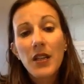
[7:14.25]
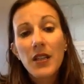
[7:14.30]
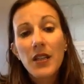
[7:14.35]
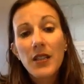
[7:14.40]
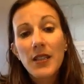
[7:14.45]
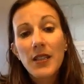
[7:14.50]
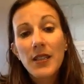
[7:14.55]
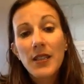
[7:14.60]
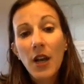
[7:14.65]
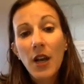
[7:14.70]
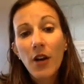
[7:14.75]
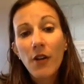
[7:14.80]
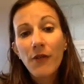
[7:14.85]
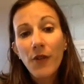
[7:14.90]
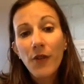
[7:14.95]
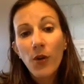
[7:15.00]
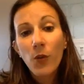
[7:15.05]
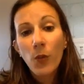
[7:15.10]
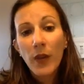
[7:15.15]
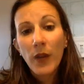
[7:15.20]

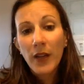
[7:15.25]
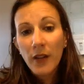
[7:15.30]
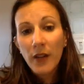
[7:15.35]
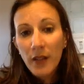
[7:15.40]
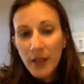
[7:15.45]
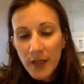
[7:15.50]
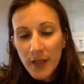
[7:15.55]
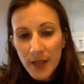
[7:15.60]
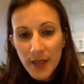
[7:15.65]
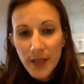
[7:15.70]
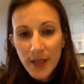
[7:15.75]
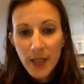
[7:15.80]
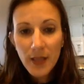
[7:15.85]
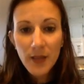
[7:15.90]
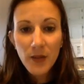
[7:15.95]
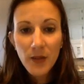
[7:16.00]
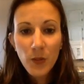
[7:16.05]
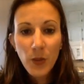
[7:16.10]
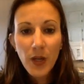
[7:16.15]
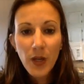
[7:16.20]
Self-awareness
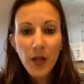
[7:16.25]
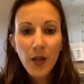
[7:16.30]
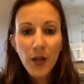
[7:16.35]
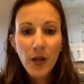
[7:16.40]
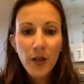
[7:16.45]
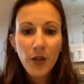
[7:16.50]
is where